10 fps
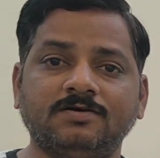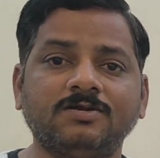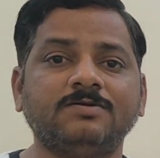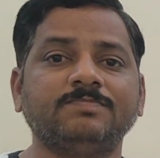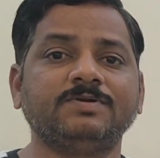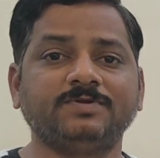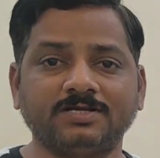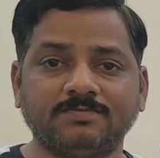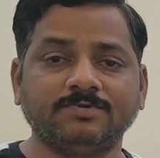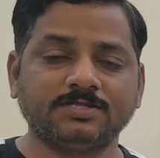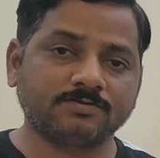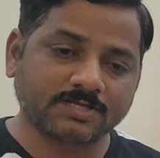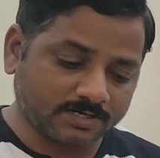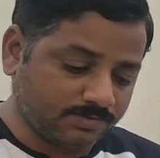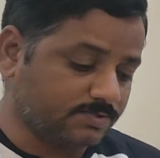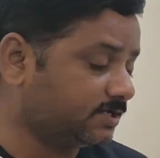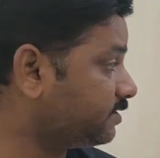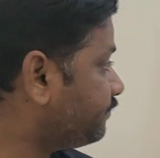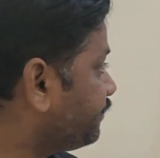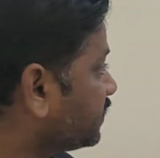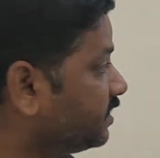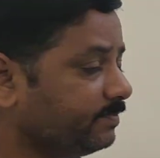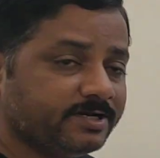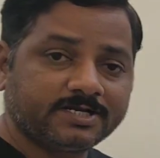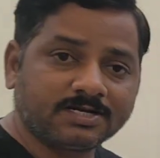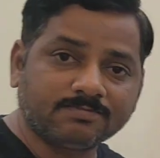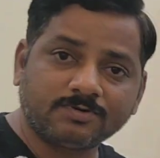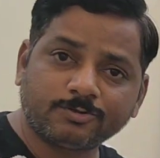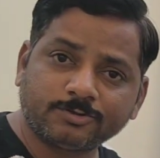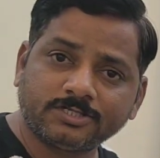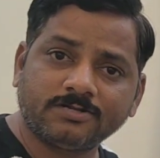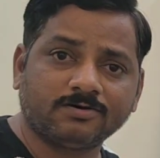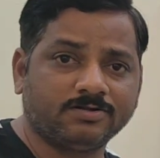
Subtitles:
or it may be a, means you can use an immediate number over there,